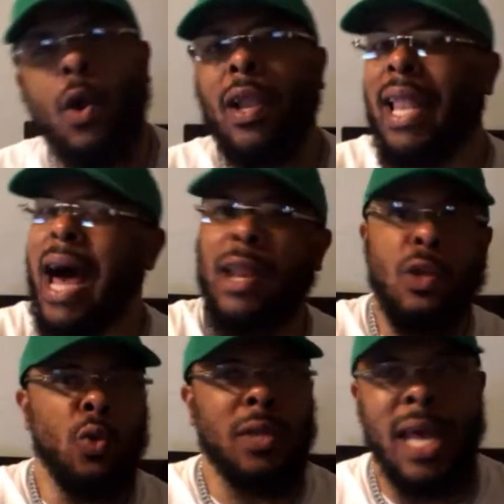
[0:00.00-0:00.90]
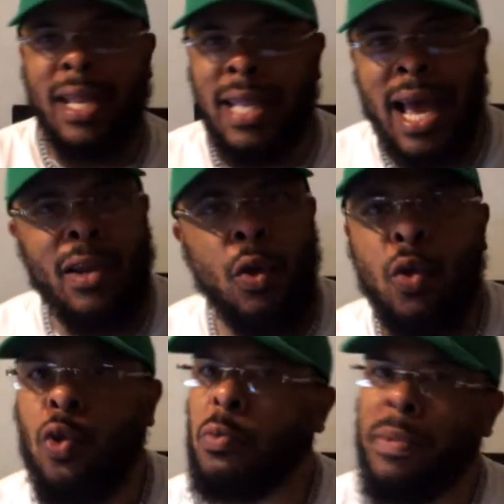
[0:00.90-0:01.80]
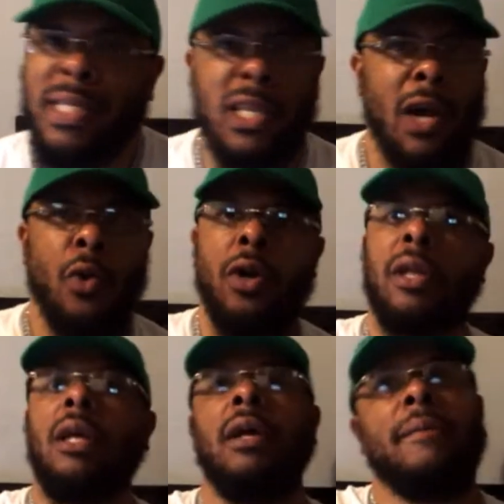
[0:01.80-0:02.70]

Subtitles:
know a lot of yous like that. I know you's missing out on